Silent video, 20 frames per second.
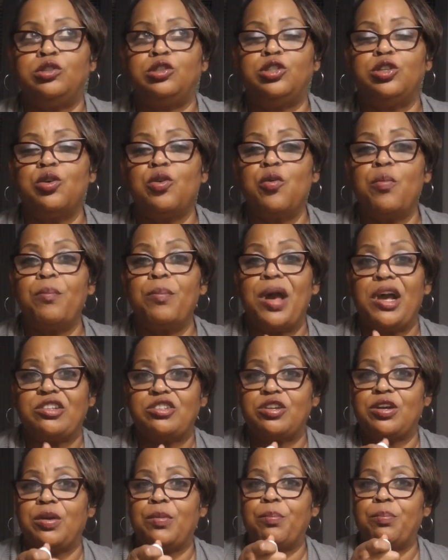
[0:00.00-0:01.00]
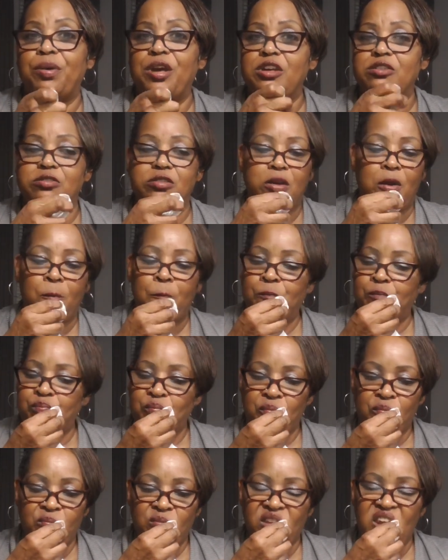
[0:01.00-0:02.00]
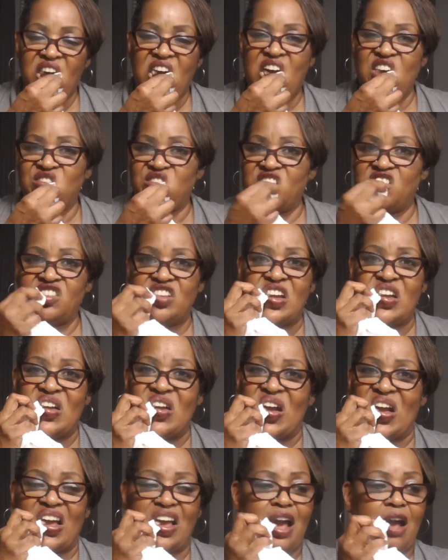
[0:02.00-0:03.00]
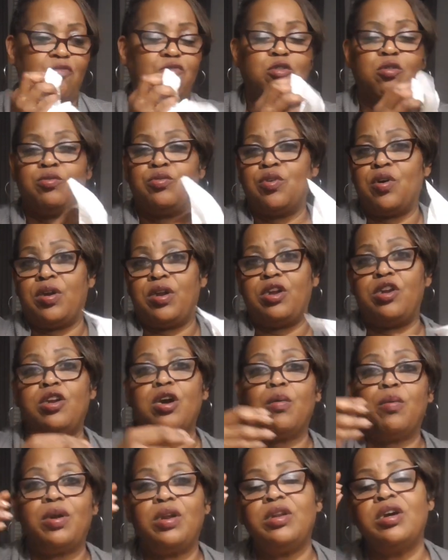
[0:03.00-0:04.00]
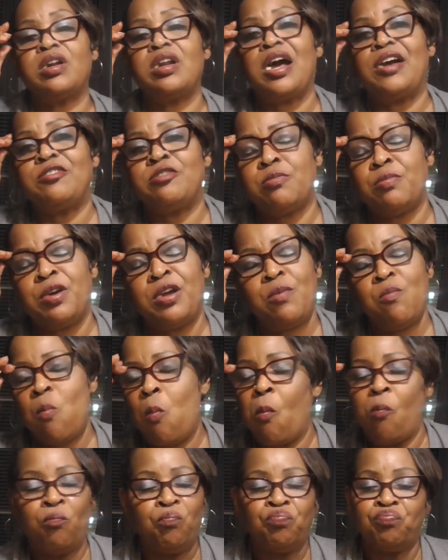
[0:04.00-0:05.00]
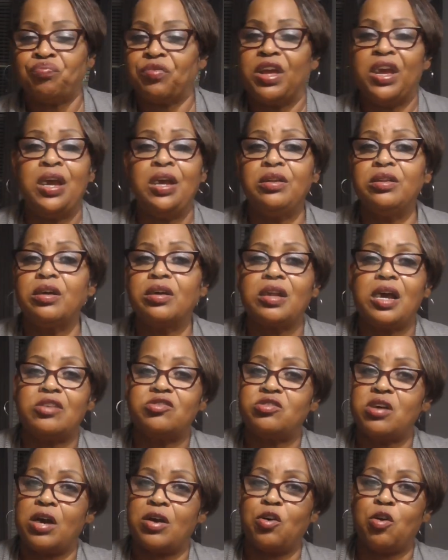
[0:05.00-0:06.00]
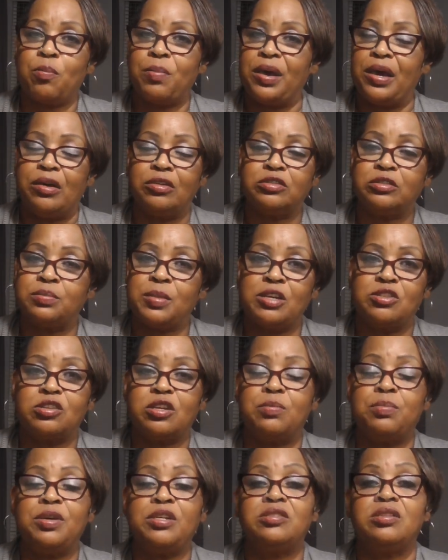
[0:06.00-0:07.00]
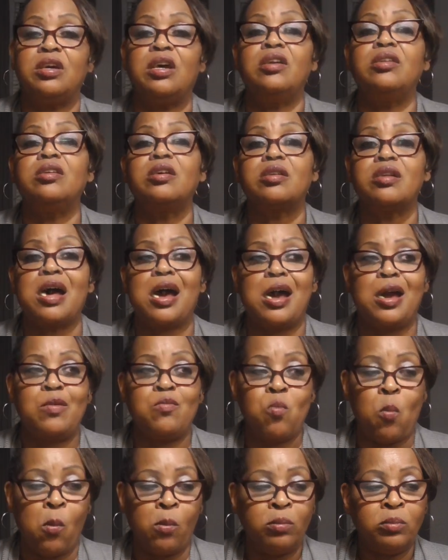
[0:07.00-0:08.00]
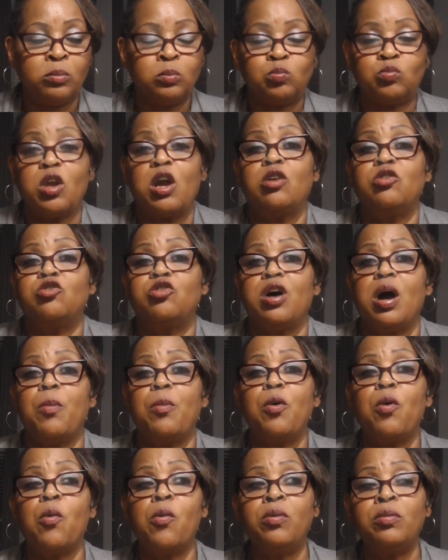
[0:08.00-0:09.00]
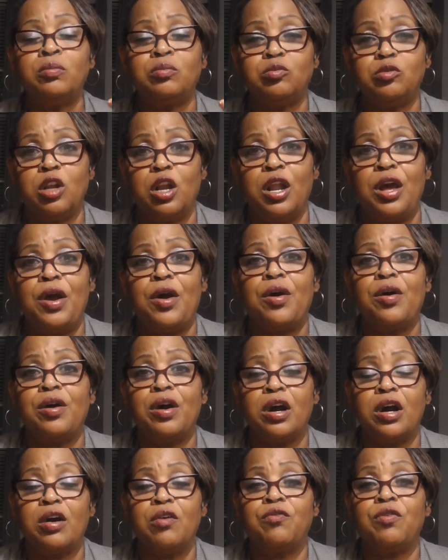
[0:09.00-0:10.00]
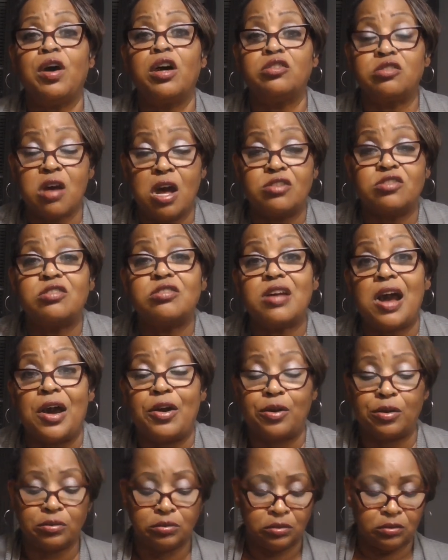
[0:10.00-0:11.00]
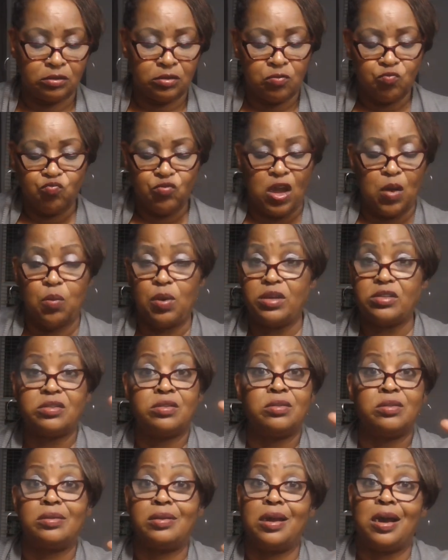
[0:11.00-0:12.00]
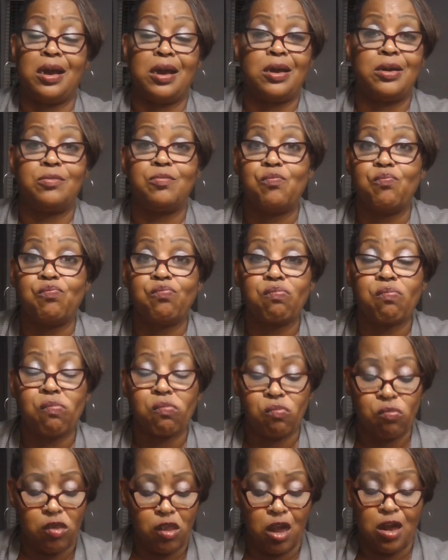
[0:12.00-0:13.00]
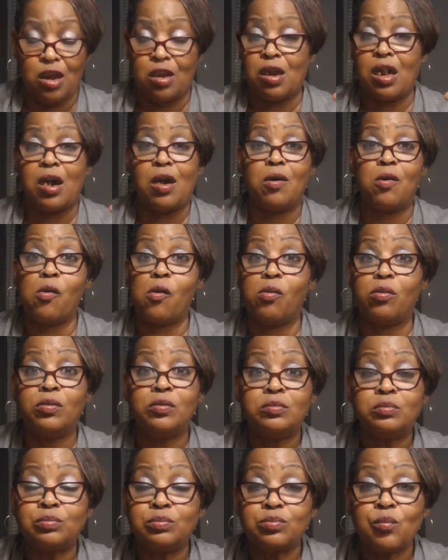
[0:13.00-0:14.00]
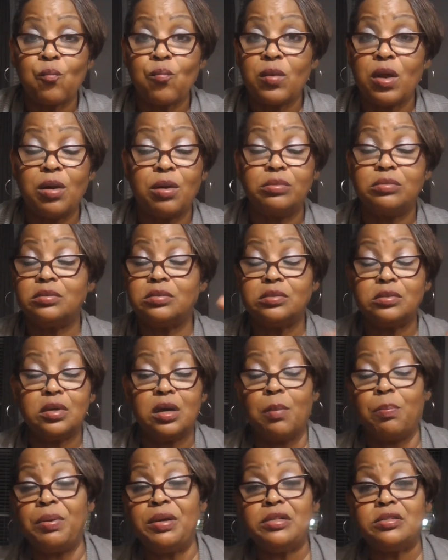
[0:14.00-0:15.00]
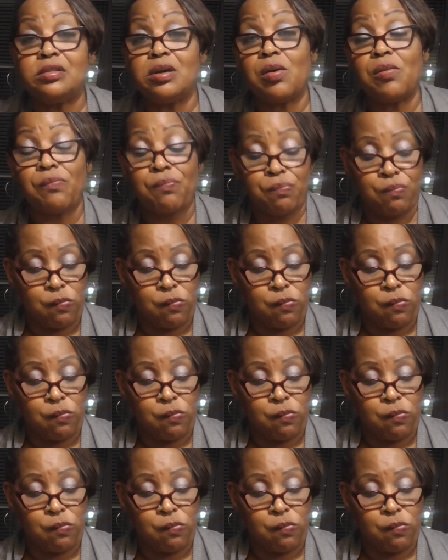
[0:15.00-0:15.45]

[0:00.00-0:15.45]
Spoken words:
do Mexican pizza. After she got through doing it, you know what it looked like to me? It didn't look like Taco Bell's Mexican pizza. It looked like a double layer of a tostado. That was not at all a pizza.